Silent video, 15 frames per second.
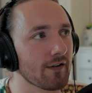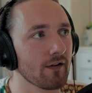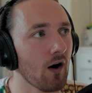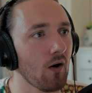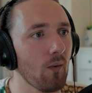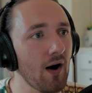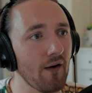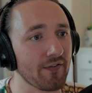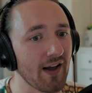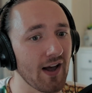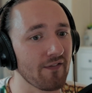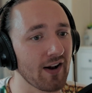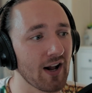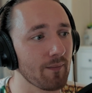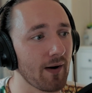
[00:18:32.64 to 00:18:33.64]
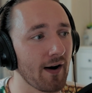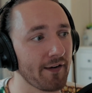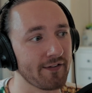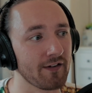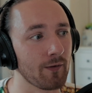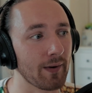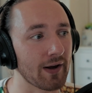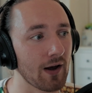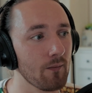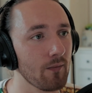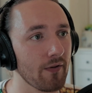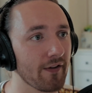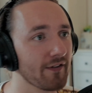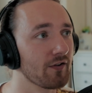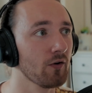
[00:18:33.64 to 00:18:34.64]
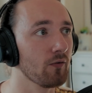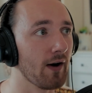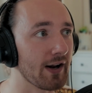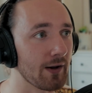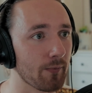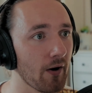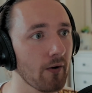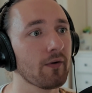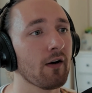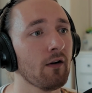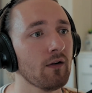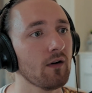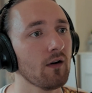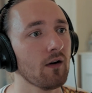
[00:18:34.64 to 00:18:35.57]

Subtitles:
not worth saving that party to begin with. It's already broken.